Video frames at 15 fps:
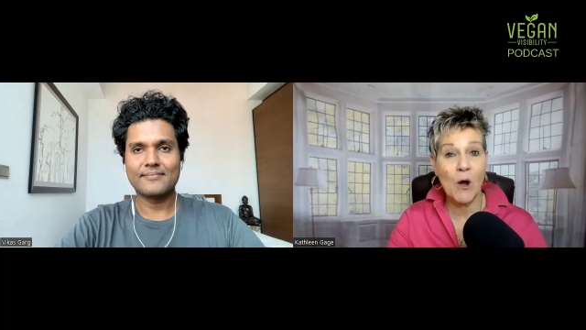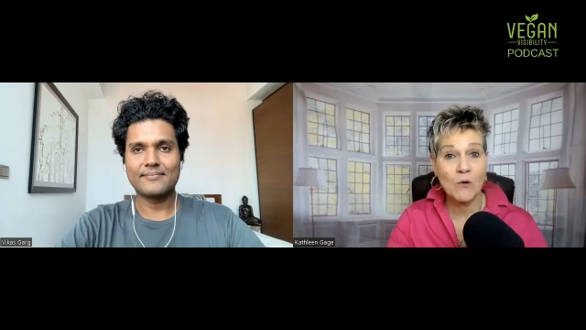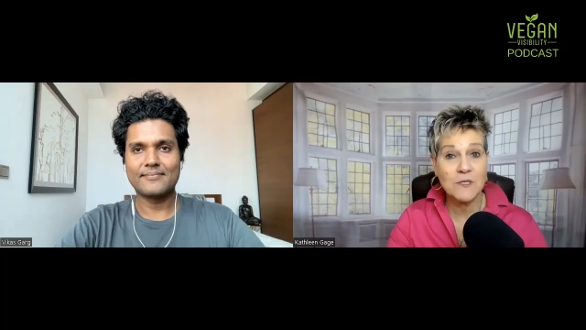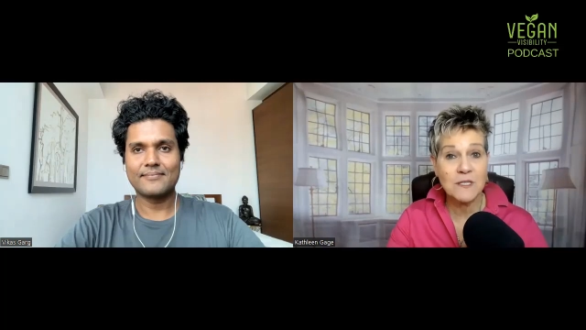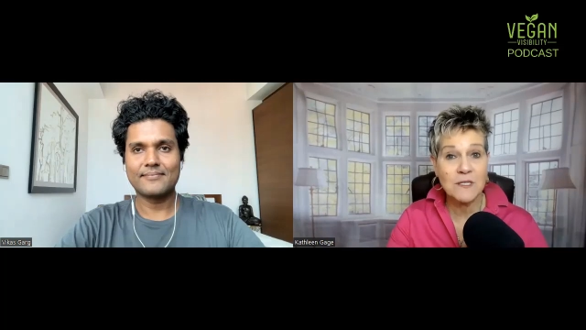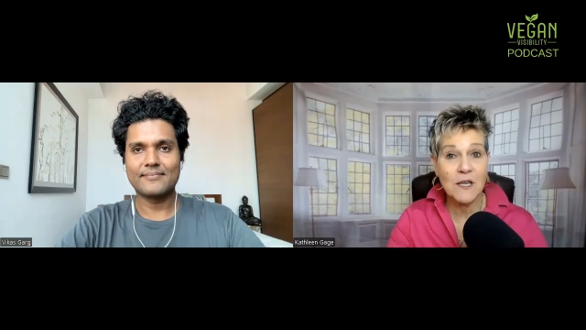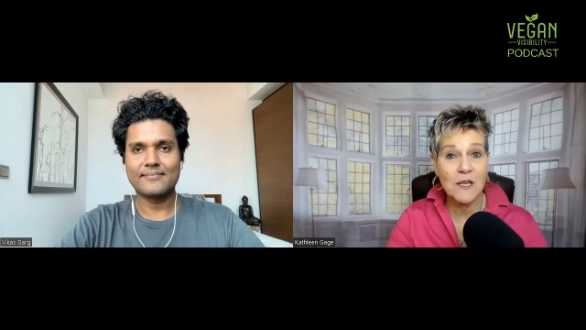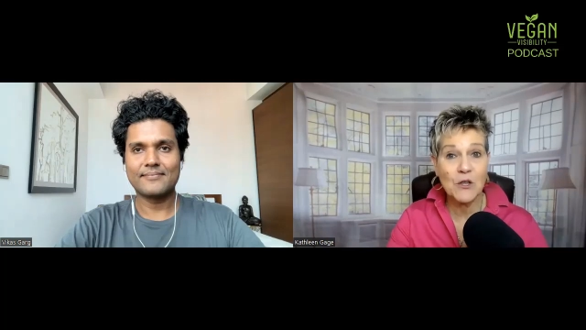
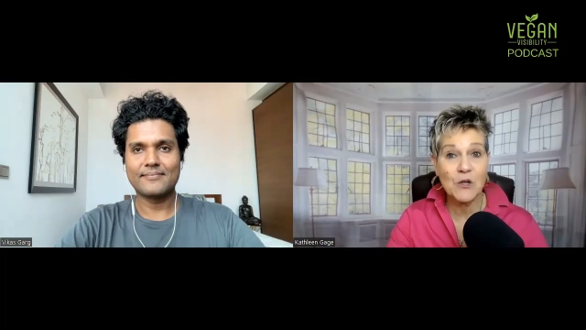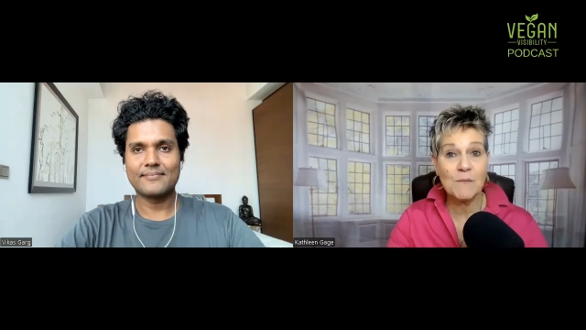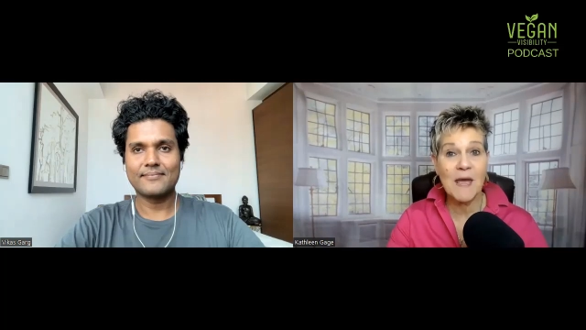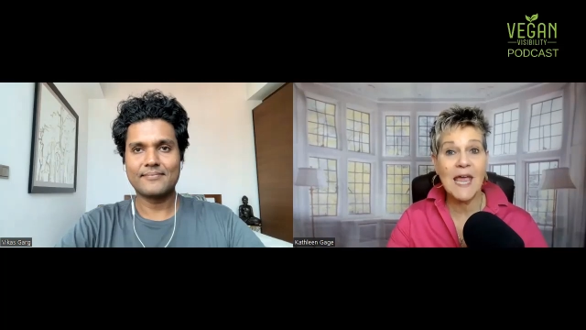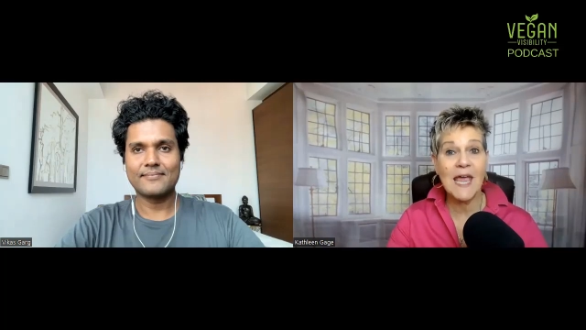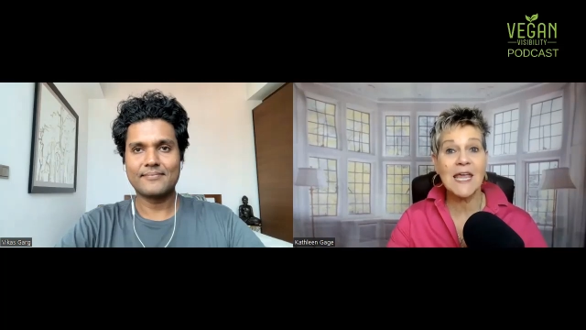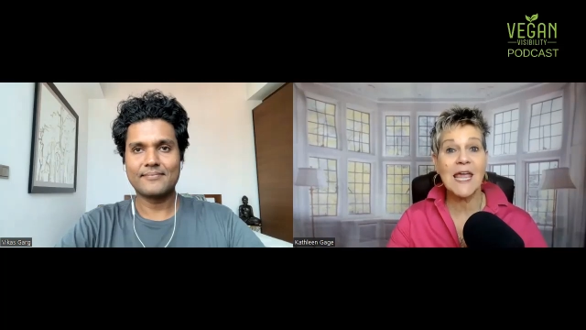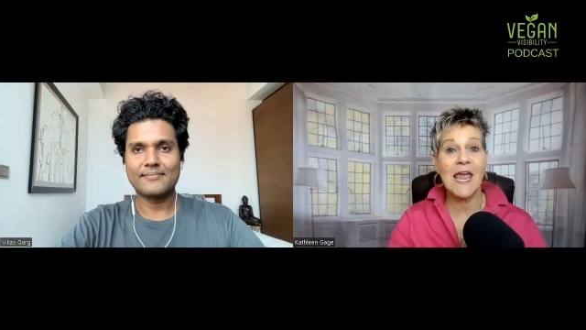Speaker 1: post that you
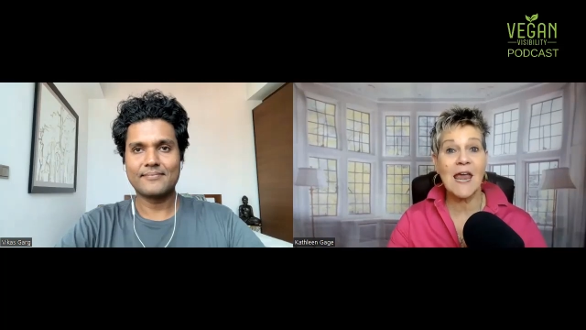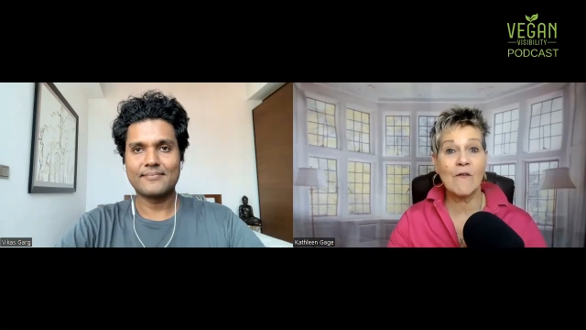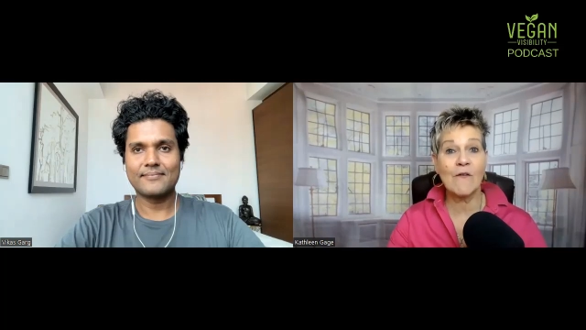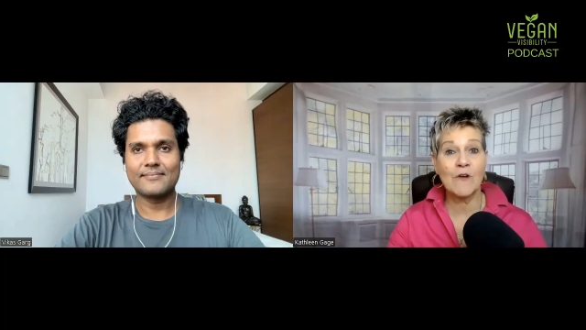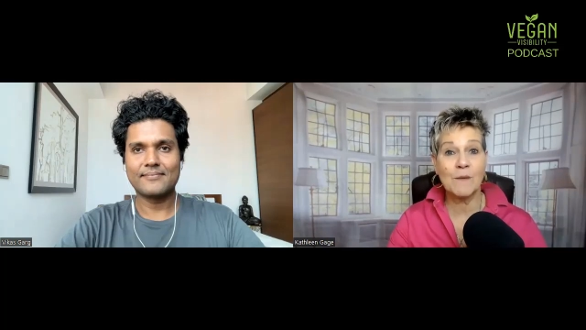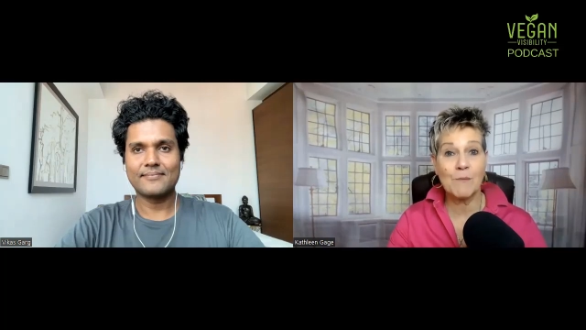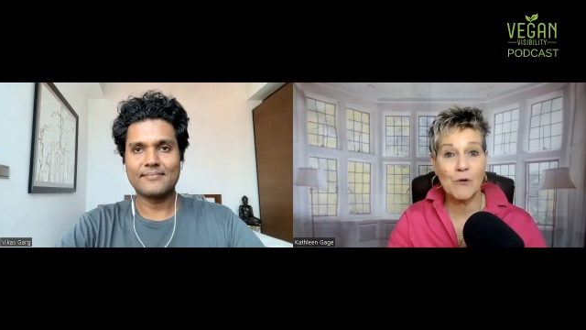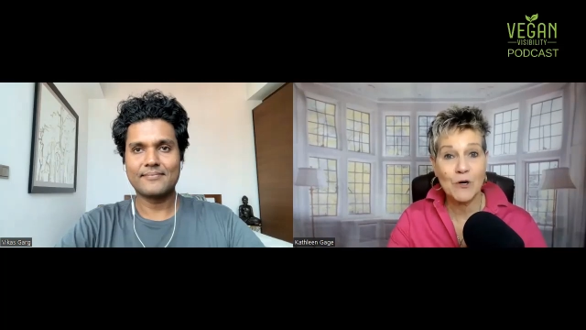make,
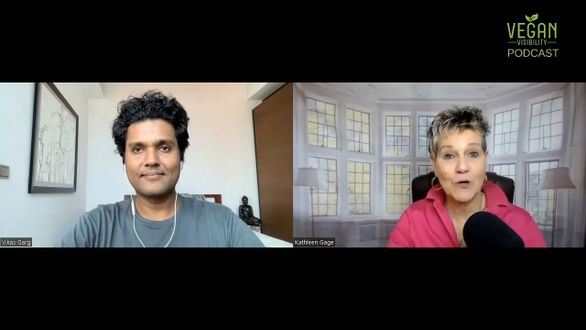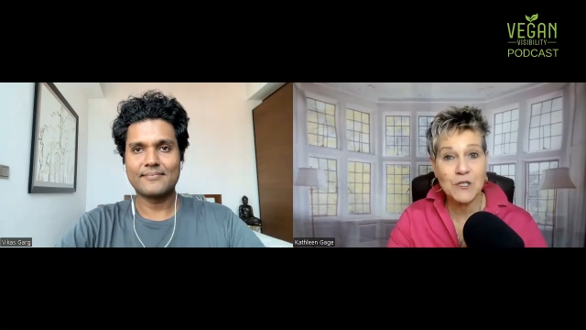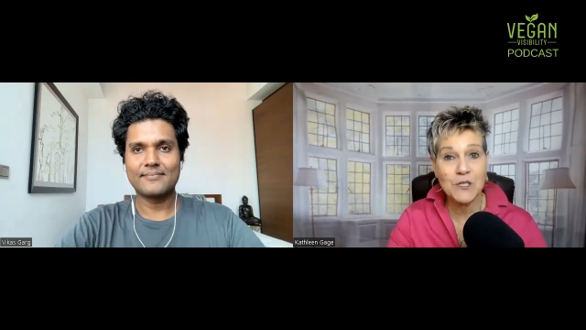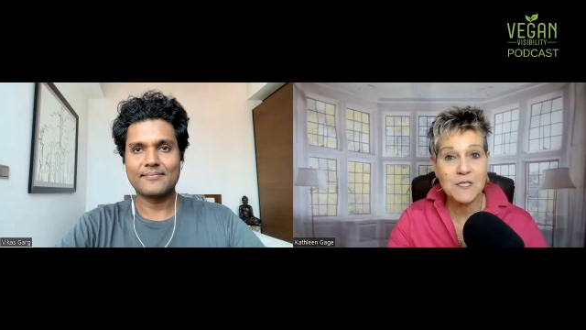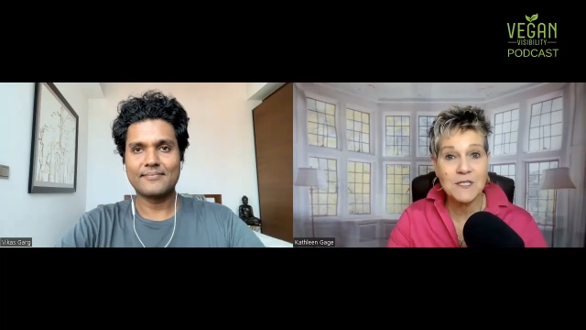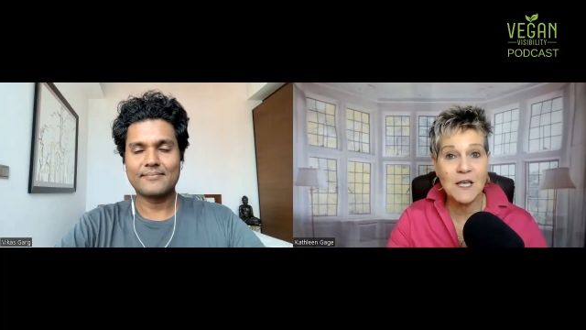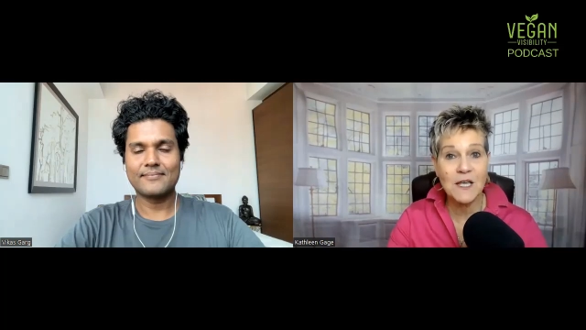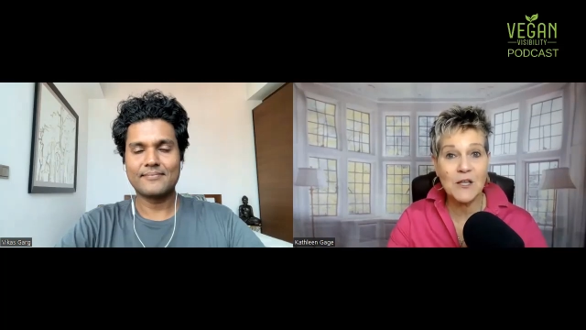every purchase